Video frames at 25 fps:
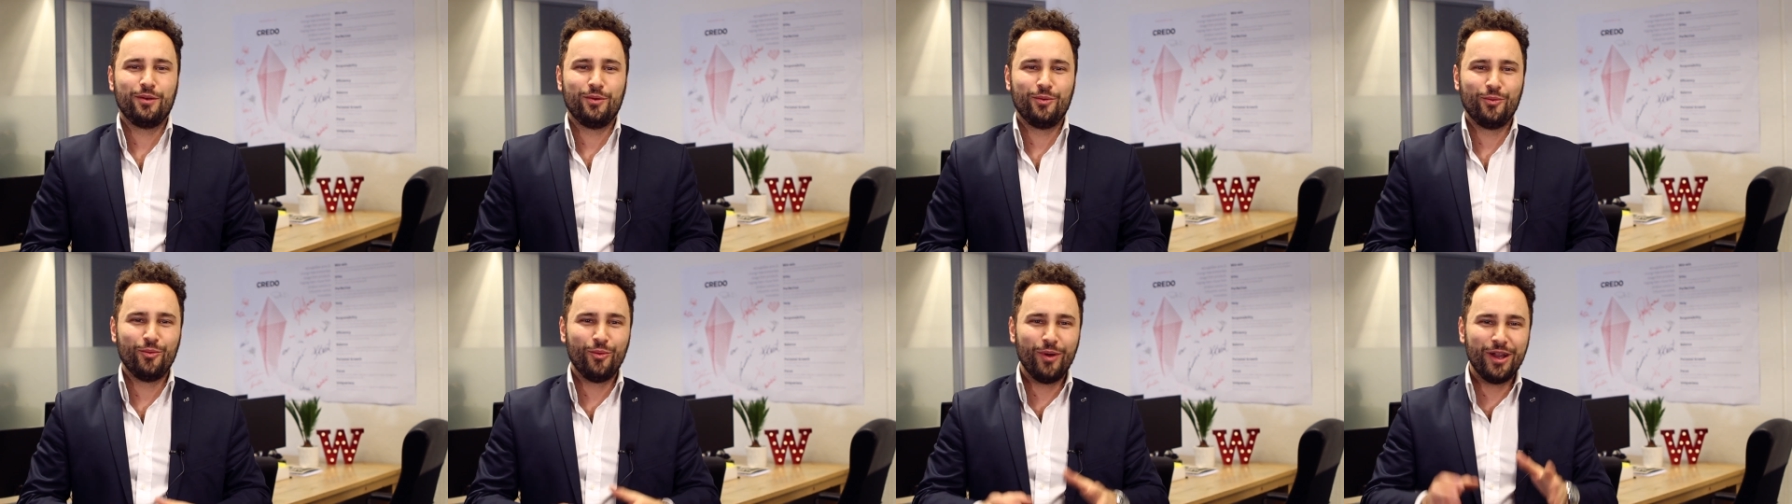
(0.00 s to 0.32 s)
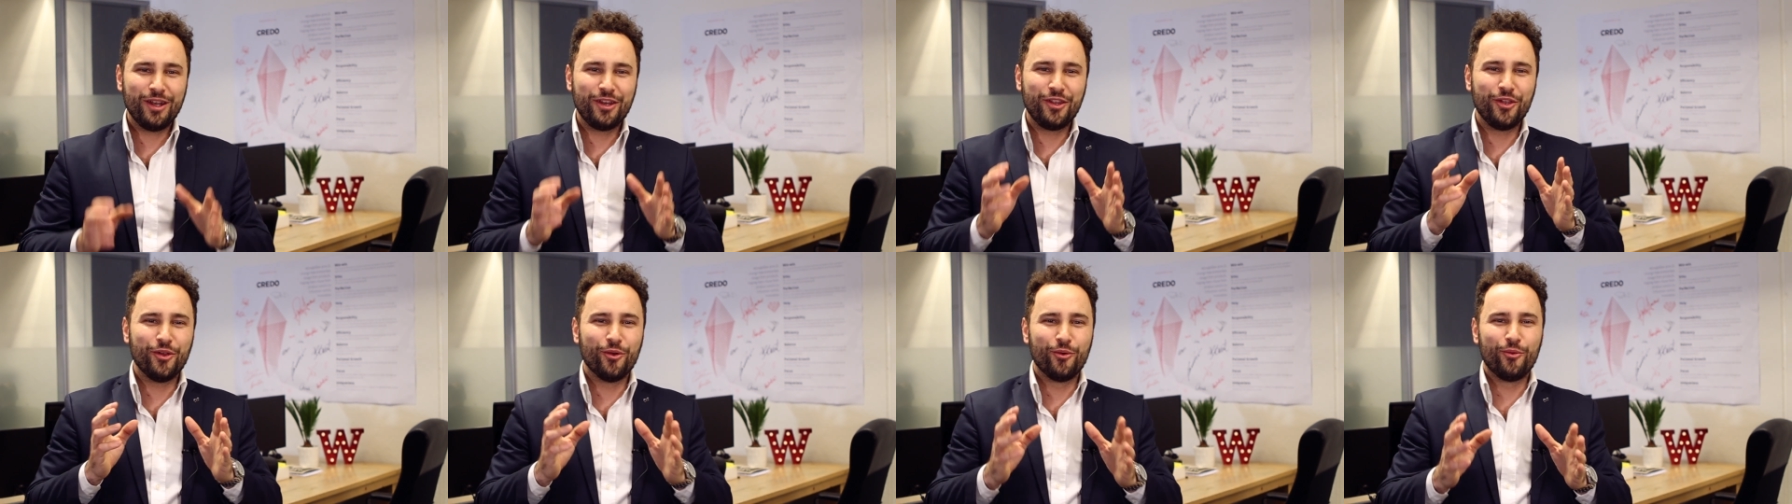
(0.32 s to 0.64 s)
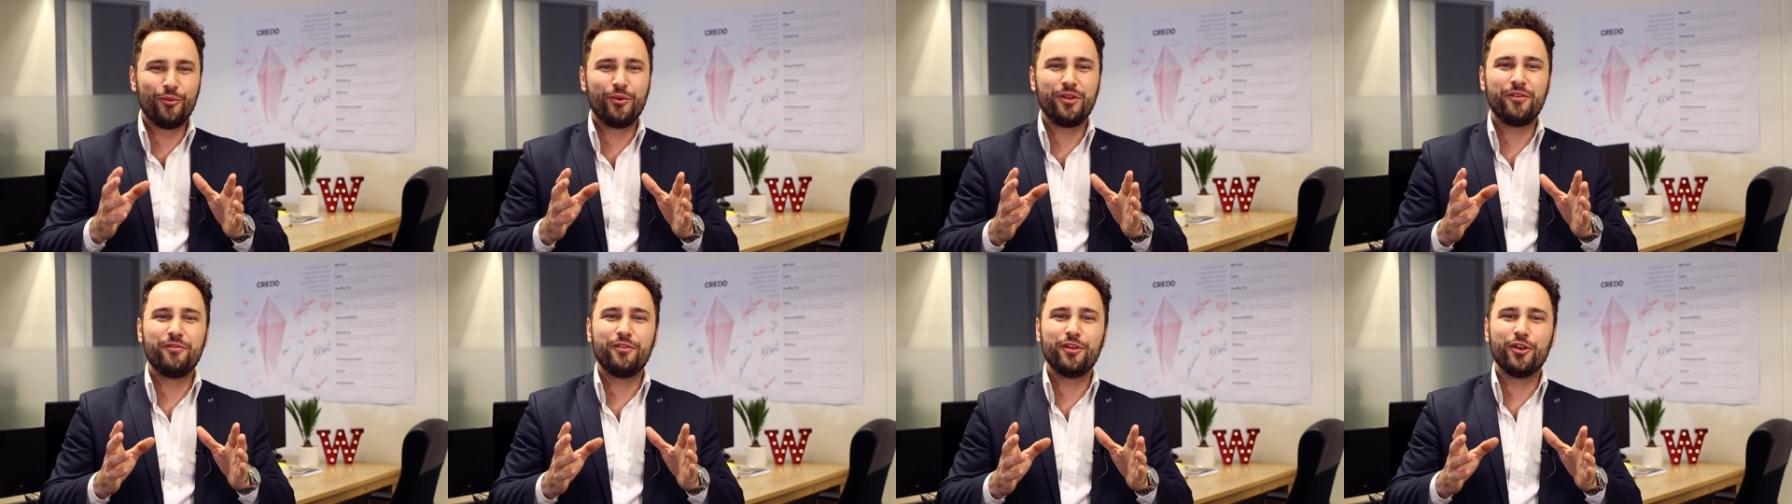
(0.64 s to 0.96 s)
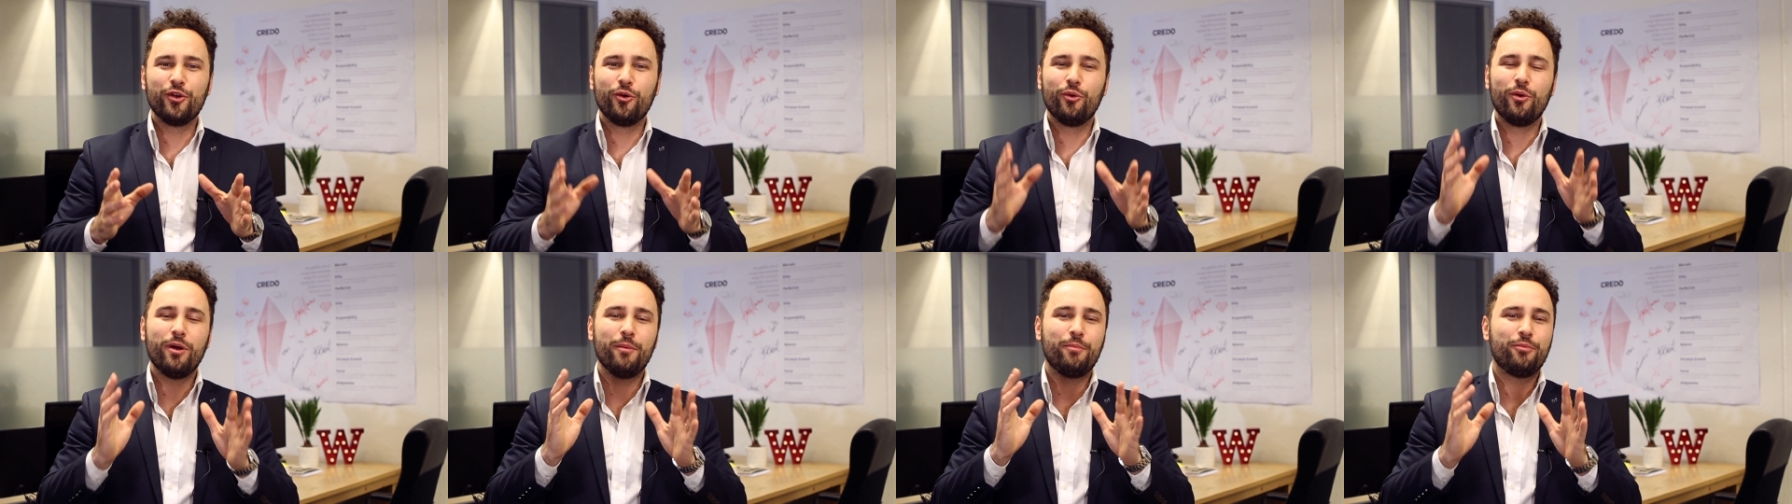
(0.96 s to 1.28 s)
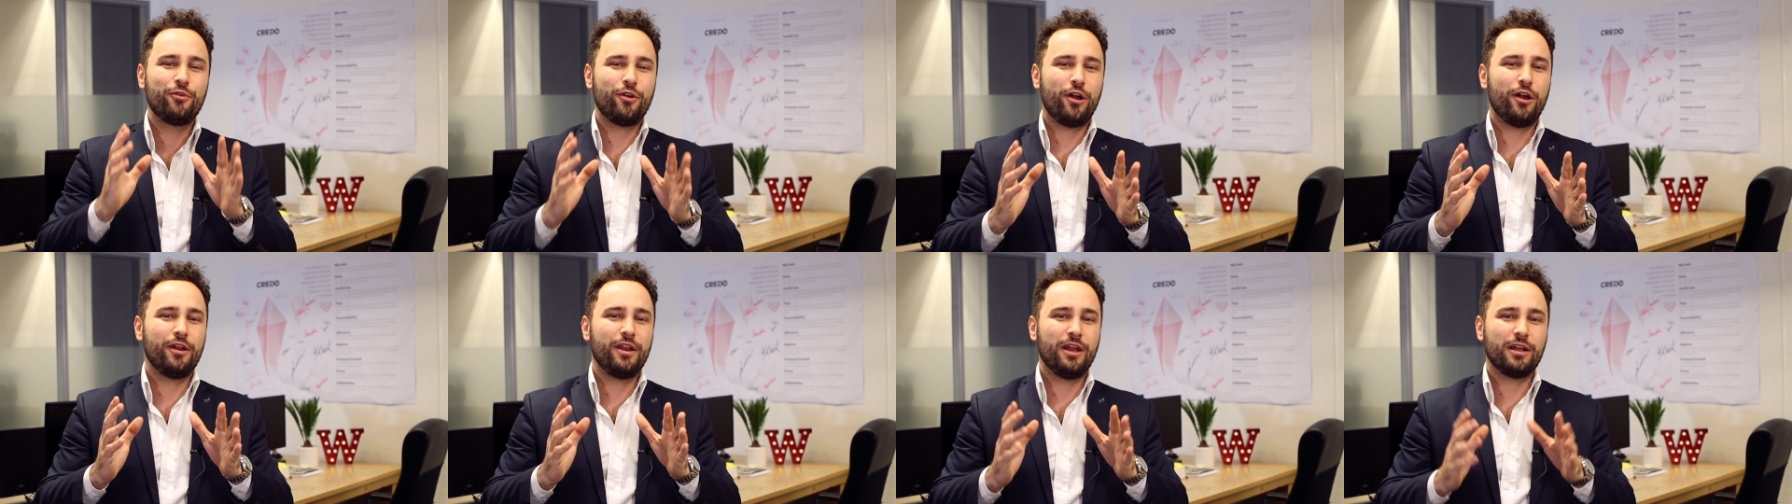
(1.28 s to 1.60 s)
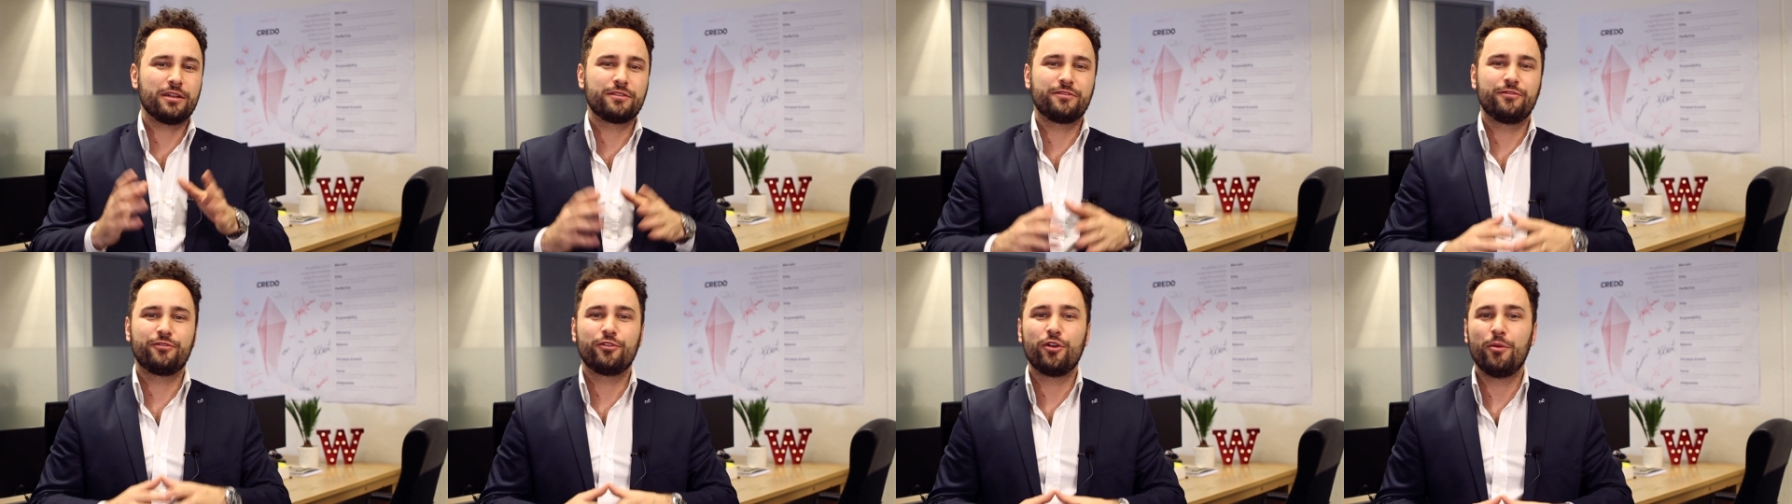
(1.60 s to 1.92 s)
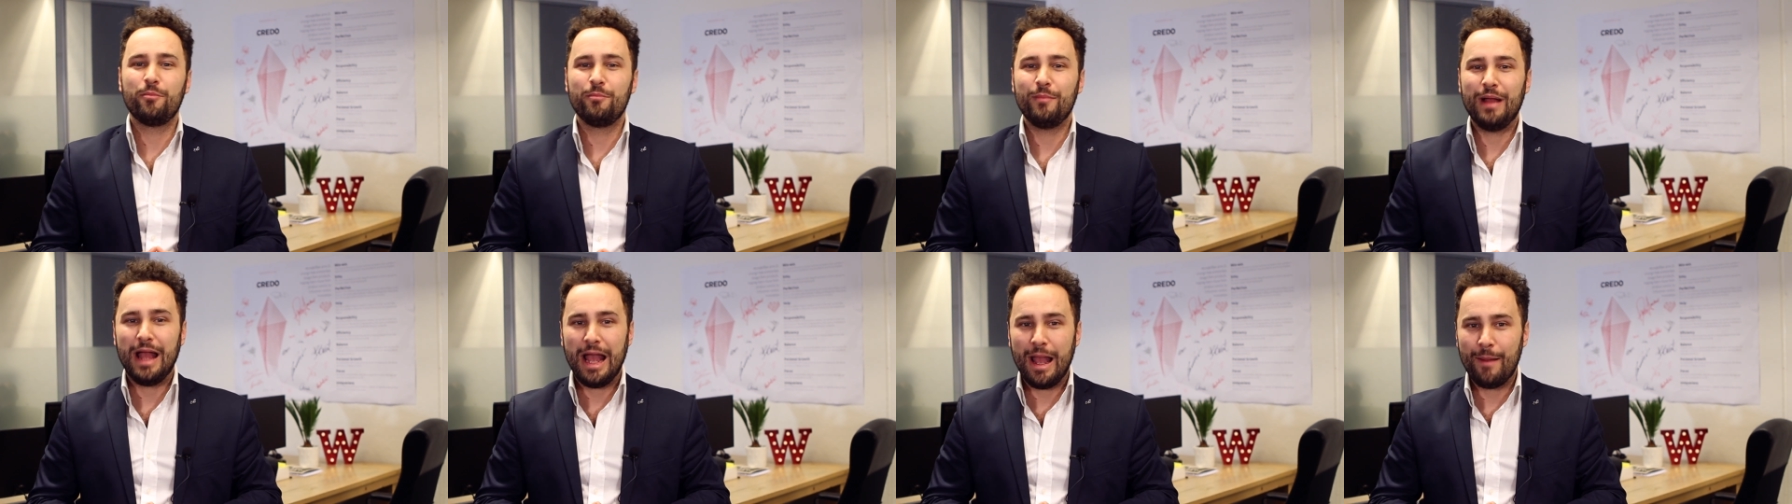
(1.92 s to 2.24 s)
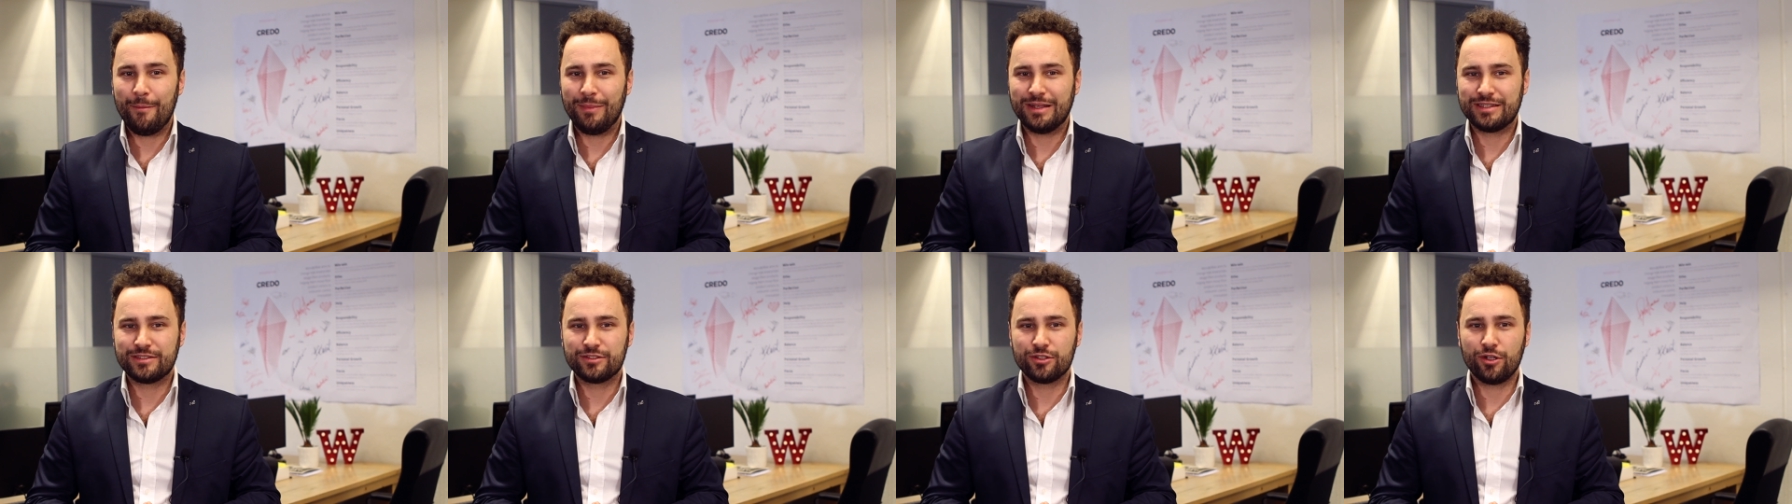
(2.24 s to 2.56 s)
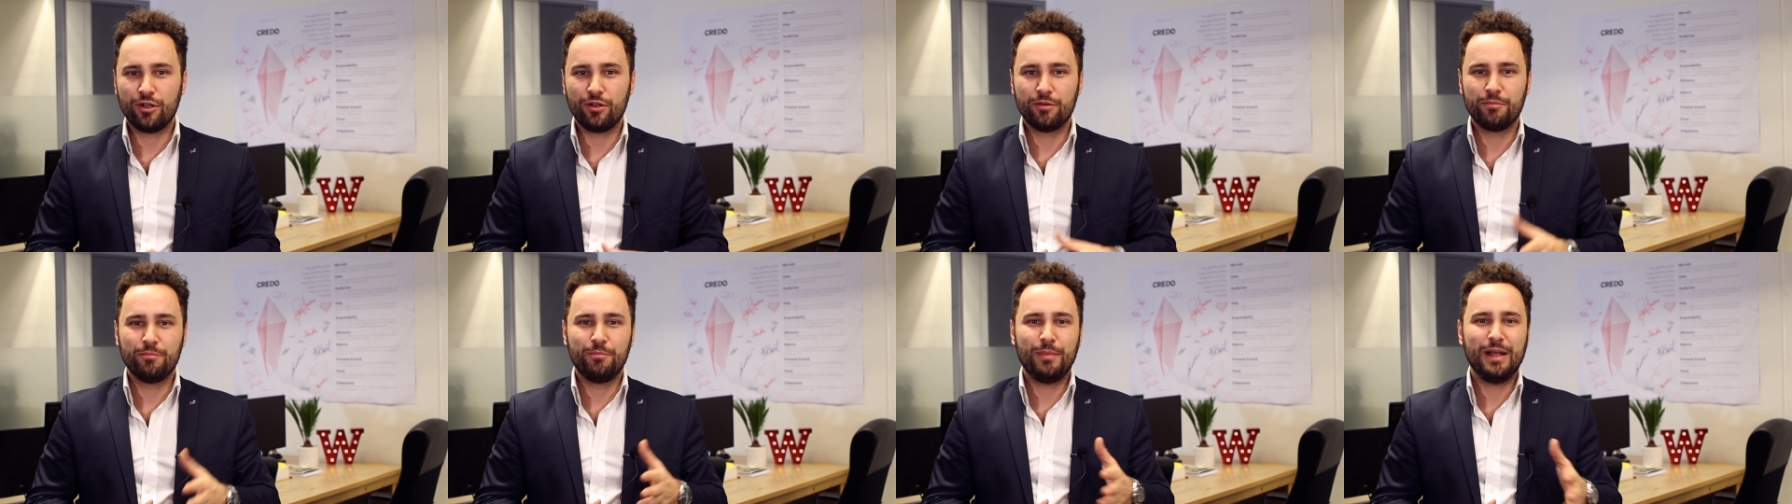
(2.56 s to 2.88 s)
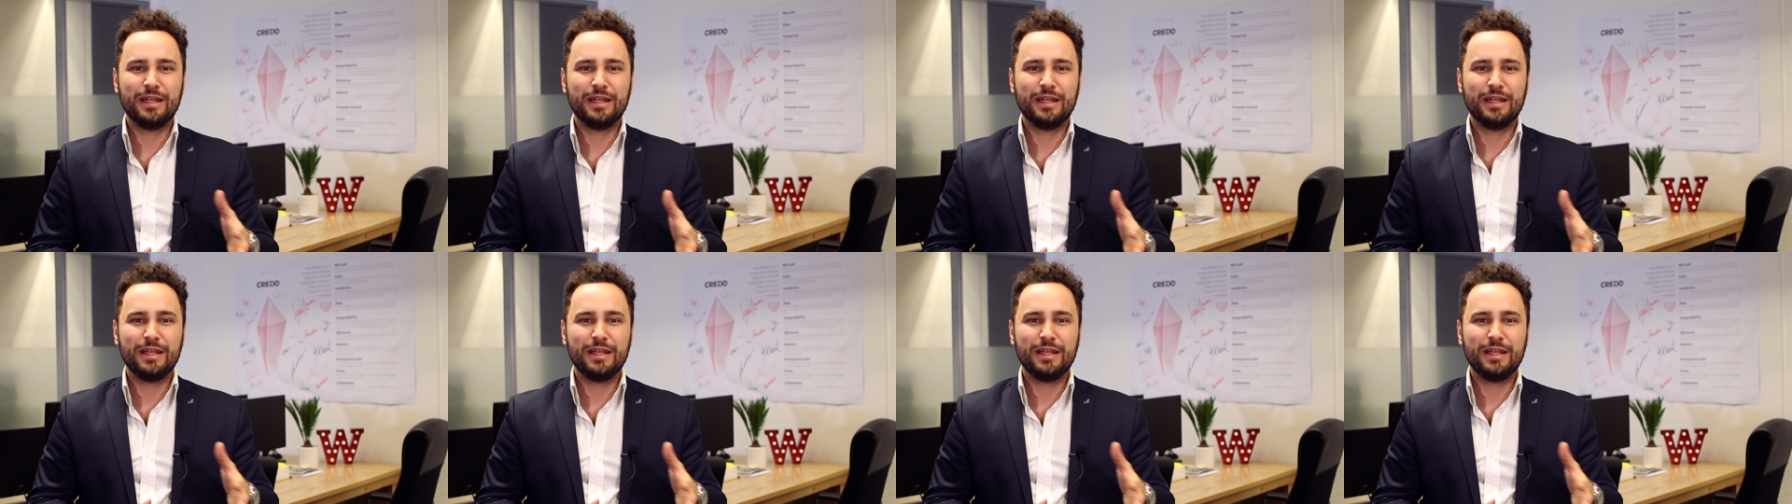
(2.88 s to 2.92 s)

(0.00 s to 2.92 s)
When you review a product from Amazon,